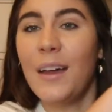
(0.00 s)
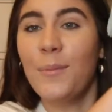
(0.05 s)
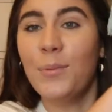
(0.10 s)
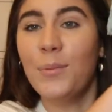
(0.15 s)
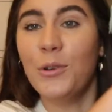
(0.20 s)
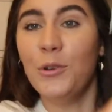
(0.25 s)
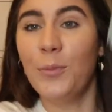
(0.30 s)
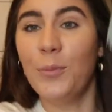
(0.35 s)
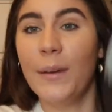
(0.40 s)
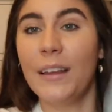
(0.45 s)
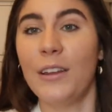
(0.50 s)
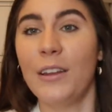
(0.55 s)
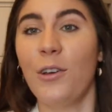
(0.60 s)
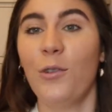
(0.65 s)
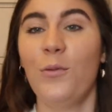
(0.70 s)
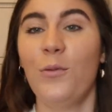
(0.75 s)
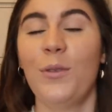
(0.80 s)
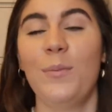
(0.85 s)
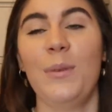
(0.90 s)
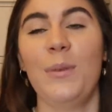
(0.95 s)
blue
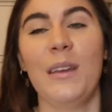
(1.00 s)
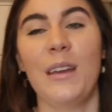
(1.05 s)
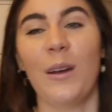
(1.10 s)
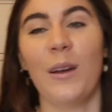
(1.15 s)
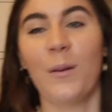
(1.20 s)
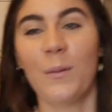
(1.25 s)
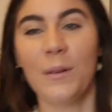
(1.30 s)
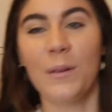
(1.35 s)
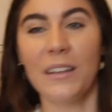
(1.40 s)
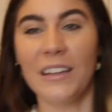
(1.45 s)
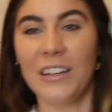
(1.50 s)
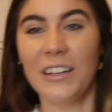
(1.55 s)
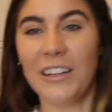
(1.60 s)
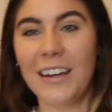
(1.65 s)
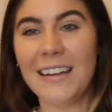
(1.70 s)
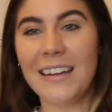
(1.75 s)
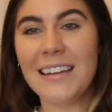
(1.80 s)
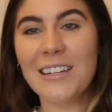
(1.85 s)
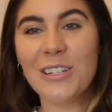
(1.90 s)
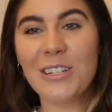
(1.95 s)
pillow would be a really
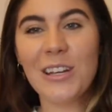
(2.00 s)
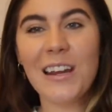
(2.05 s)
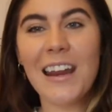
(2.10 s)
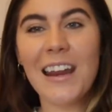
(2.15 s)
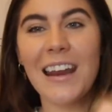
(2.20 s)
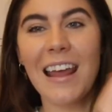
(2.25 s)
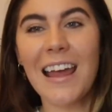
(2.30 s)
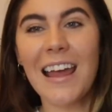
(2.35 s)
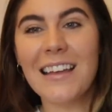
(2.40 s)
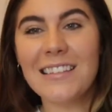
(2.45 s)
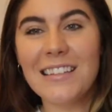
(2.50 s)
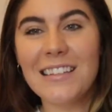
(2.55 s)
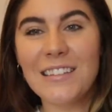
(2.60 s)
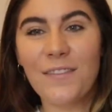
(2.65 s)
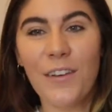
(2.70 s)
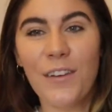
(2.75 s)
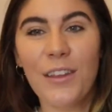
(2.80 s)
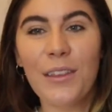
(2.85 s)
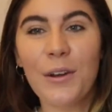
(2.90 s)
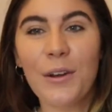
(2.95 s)
good addition, and it has these
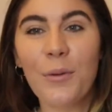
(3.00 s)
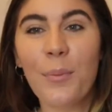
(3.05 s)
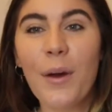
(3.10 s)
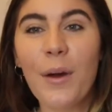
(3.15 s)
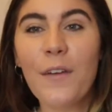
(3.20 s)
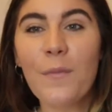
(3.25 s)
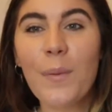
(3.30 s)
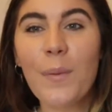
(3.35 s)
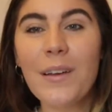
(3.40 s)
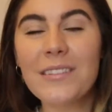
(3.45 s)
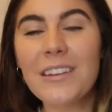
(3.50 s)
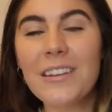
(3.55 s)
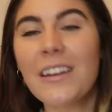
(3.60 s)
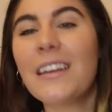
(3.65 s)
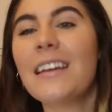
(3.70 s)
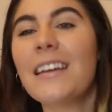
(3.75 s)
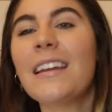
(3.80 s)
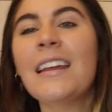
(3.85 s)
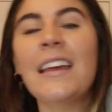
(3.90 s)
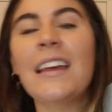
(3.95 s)
fun little puff balls on
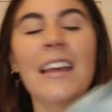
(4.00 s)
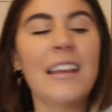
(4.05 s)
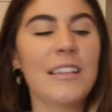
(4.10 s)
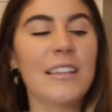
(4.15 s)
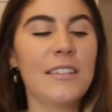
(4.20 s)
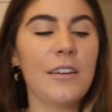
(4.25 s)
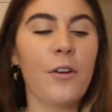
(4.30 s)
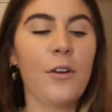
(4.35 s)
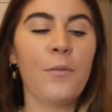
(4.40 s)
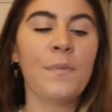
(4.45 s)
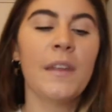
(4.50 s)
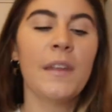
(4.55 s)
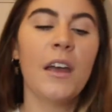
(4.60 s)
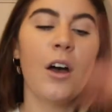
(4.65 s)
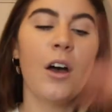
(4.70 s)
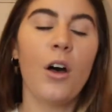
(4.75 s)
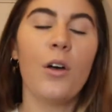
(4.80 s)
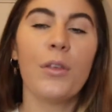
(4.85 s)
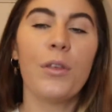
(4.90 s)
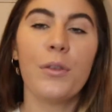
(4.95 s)
it. So
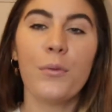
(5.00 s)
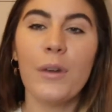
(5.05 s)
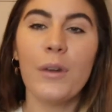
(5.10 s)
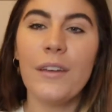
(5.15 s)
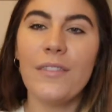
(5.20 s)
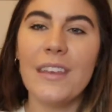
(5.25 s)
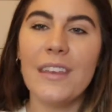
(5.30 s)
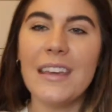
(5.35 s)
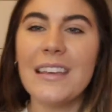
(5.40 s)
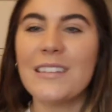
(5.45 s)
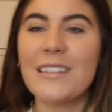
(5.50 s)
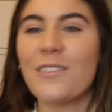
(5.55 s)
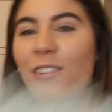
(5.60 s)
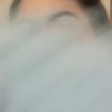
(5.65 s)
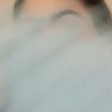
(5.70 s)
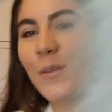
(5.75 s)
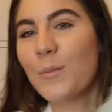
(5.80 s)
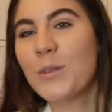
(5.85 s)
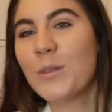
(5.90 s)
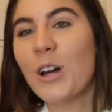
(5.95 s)
all 3 of these are
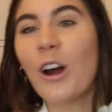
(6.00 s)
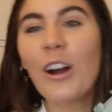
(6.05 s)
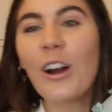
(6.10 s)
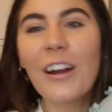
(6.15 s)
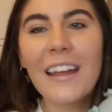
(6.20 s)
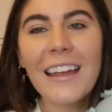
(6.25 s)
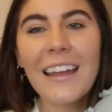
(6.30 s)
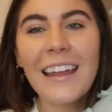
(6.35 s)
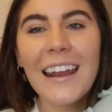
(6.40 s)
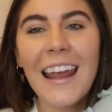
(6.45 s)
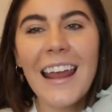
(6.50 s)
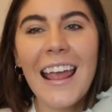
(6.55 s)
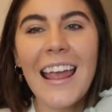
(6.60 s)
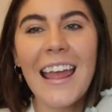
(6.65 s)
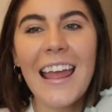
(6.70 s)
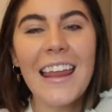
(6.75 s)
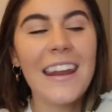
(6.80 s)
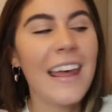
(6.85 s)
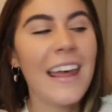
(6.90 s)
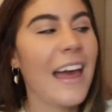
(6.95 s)
from Target,
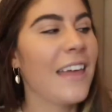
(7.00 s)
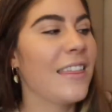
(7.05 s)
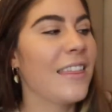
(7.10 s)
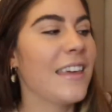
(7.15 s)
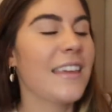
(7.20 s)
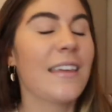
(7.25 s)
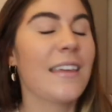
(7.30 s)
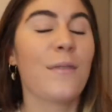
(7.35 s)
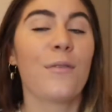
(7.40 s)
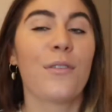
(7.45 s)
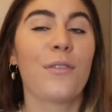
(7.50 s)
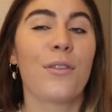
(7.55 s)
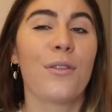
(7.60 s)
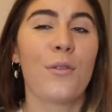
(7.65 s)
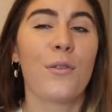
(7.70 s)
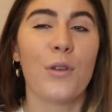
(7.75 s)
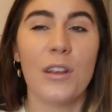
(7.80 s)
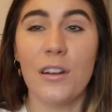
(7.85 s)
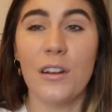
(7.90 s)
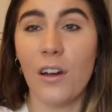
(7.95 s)
and I think they were
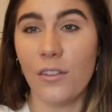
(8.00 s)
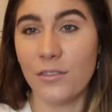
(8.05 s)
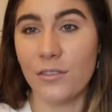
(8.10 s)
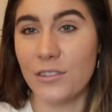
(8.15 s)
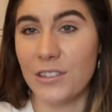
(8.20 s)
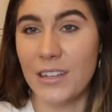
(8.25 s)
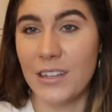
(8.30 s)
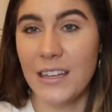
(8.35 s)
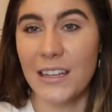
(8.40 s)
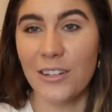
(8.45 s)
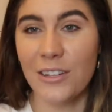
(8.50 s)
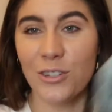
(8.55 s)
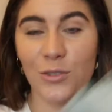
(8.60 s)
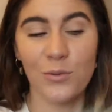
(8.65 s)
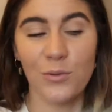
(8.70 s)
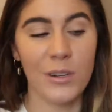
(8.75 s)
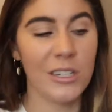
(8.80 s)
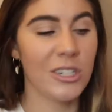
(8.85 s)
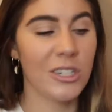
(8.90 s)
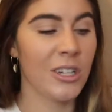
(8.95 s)
$30 each,
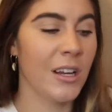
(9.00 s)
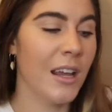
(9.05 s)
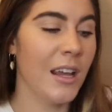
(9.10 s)
which